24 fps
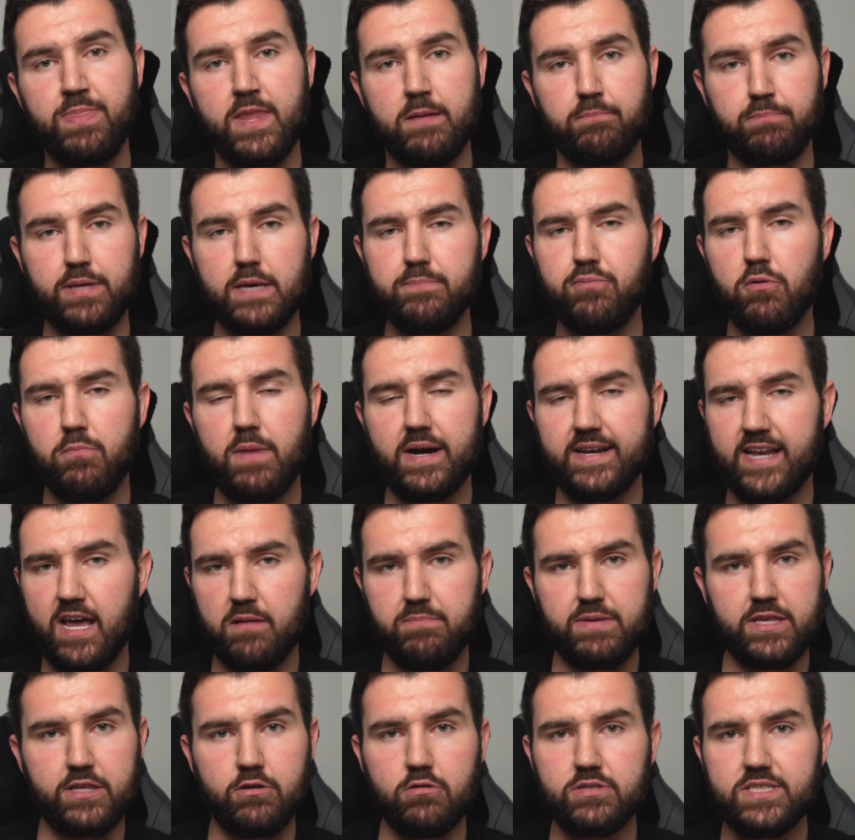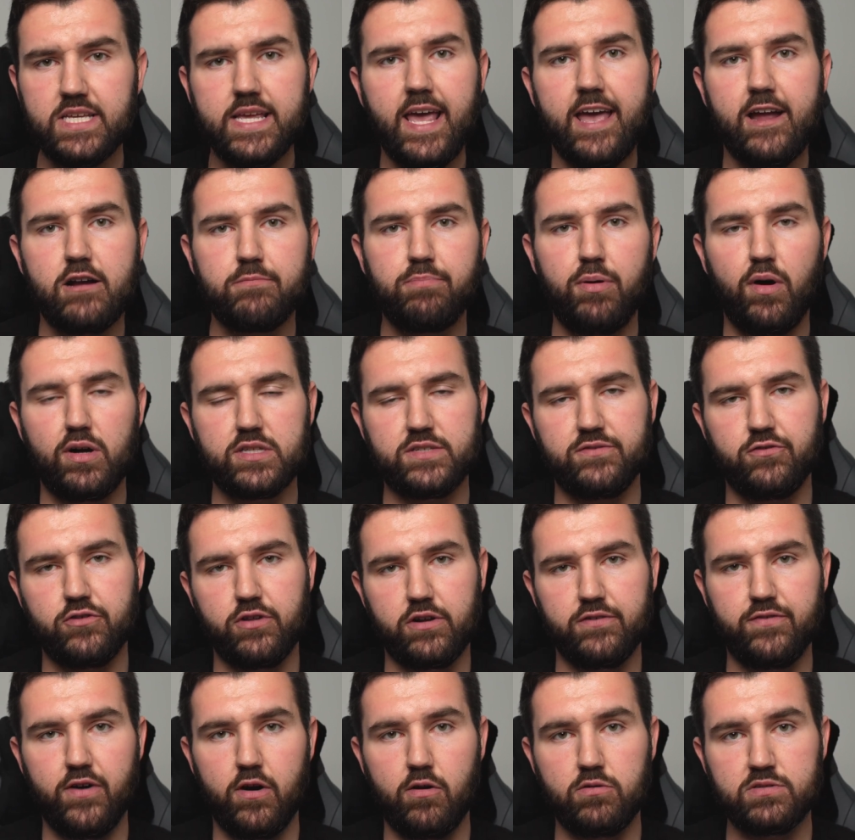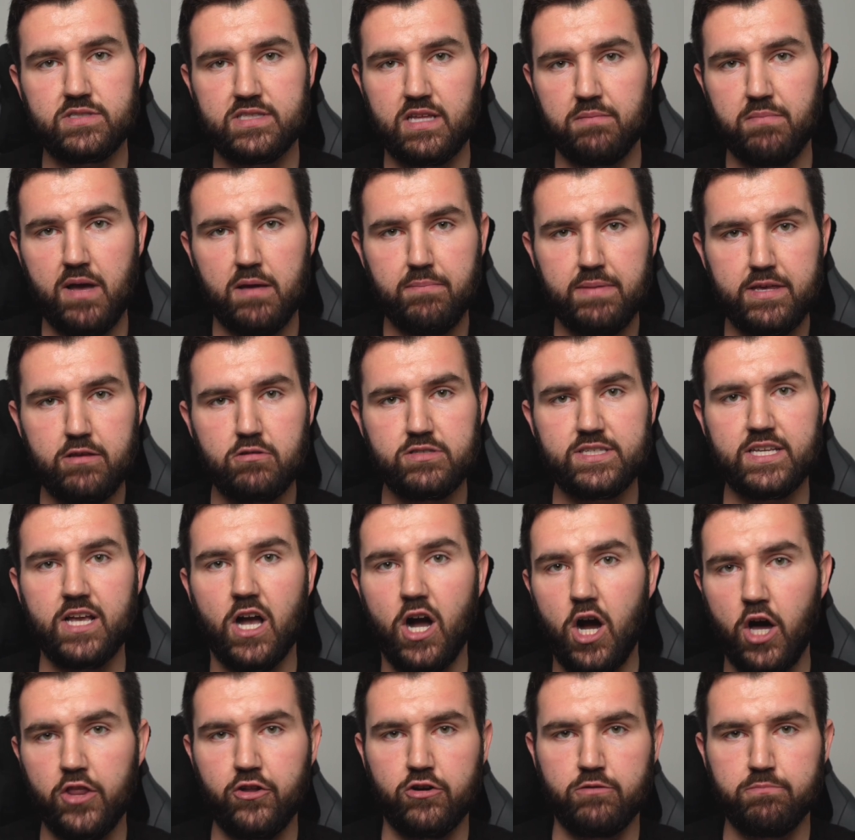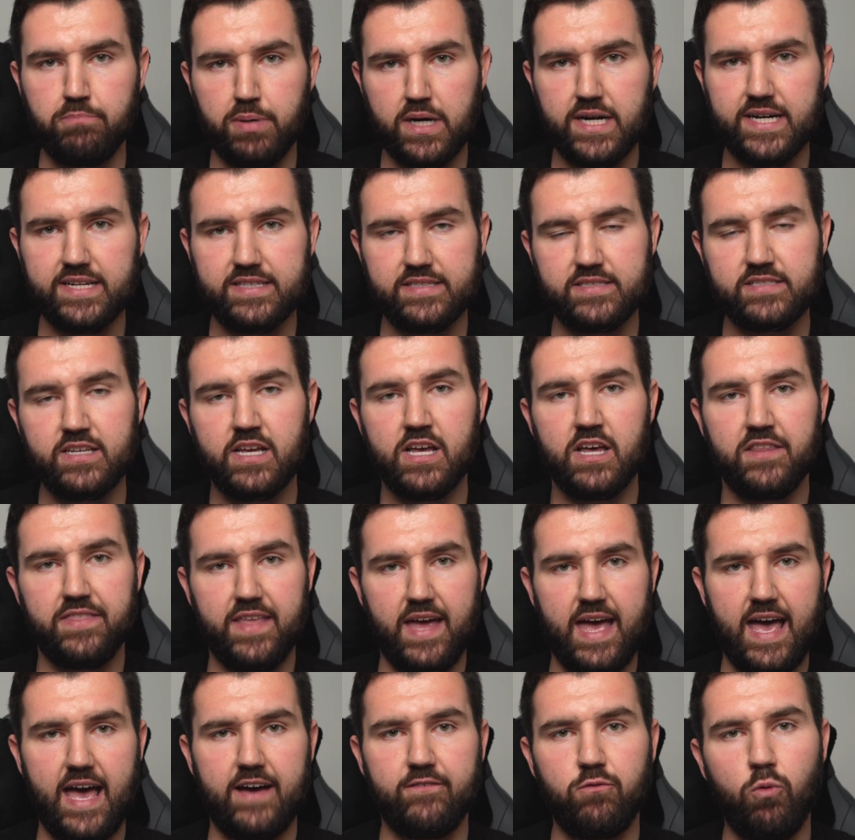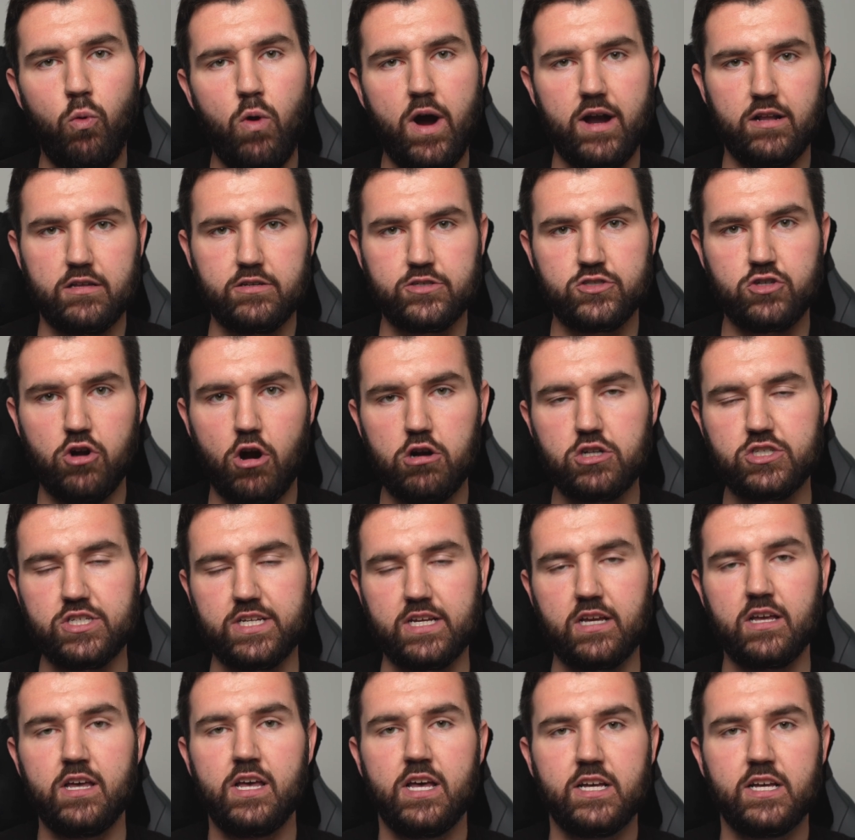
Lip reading: people might not be using AirPods for their phones, they might be using other buds that have wireless charging.